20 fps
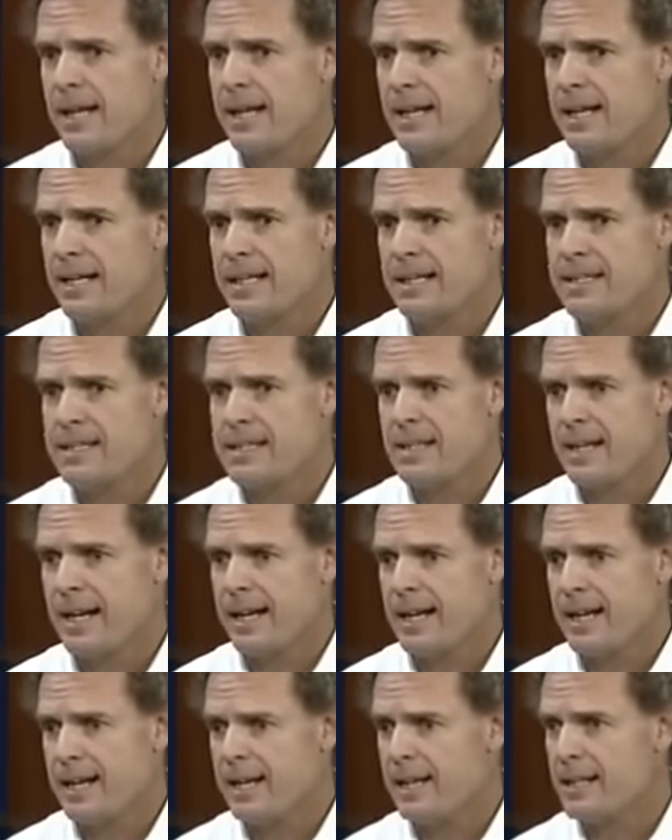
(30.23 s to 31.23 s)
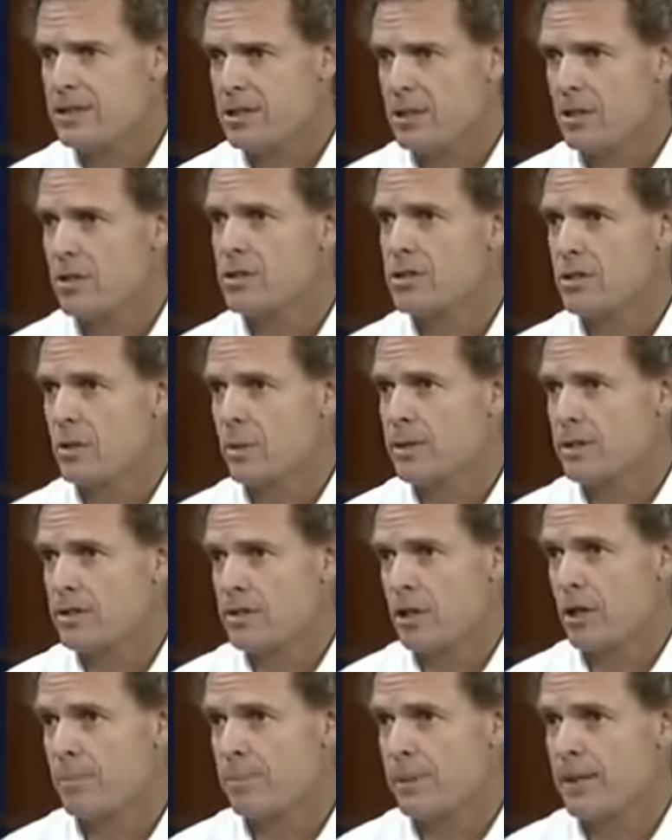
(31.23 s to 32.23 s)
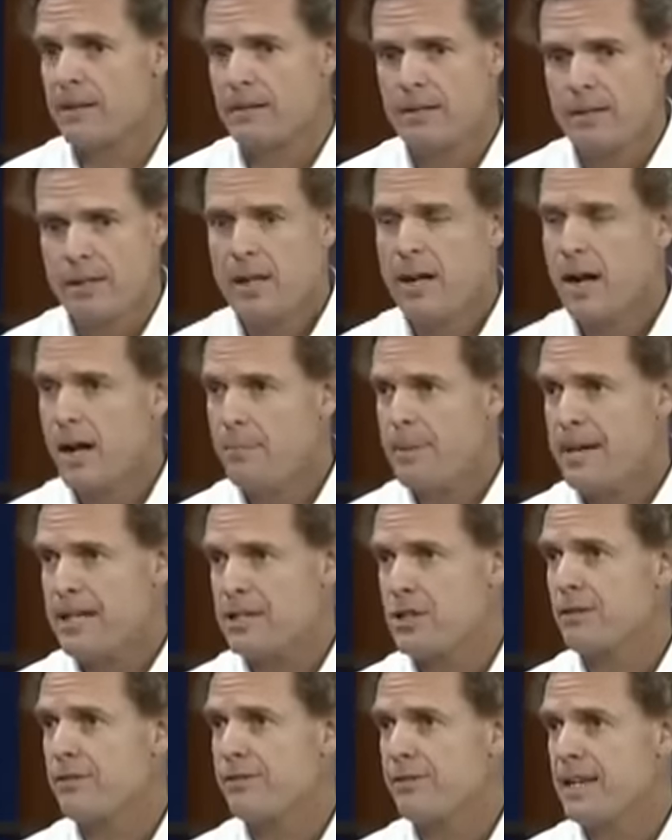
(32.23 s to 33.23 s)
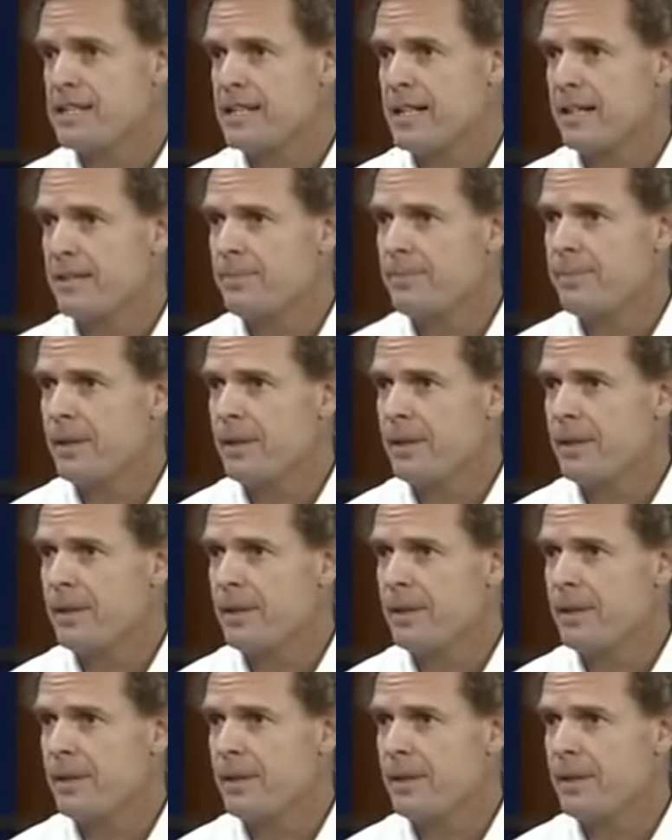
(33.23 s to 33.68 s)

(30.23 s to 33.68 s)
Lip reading: is used to interpret a patient visit.